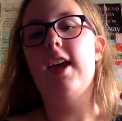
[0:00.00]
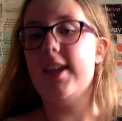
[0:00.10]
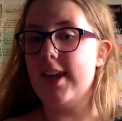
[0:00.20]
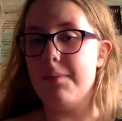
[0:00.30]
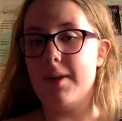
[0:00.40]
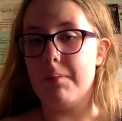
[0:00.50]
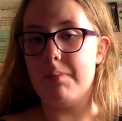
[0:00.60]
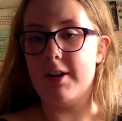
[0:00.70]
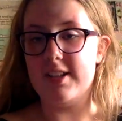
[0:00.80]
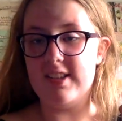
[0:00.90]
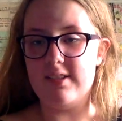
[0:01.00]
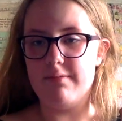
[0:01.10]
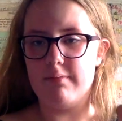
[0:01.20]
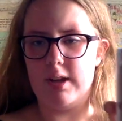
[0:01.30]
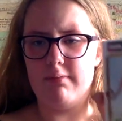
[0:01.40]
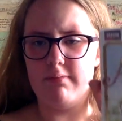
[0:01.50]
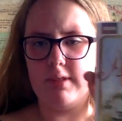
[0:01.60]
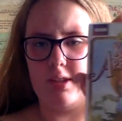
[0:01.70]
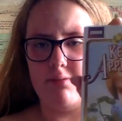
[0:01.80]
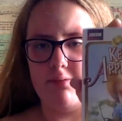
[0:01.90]
Keeping Up Appearances. Wait,
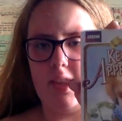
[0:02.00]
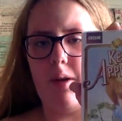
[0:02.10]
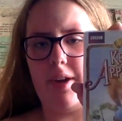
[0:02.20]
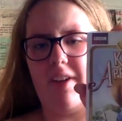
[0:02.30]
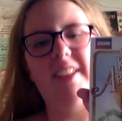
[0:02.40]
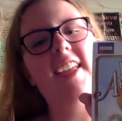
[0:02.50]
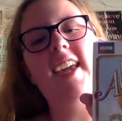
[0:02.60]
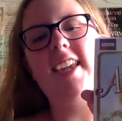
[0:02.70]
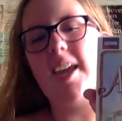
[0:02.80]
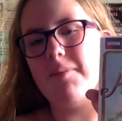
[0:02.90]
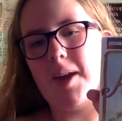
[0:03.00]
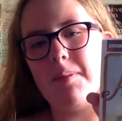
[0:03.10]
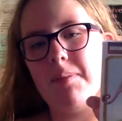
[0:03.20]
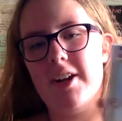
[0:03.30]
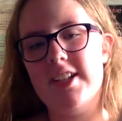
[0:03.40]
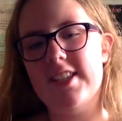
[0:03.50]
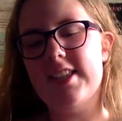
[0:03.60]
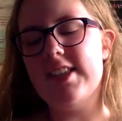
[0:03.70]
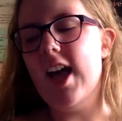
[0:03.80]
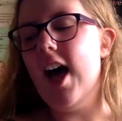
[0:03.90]
yeah, there we go. Keeping Up Appearances.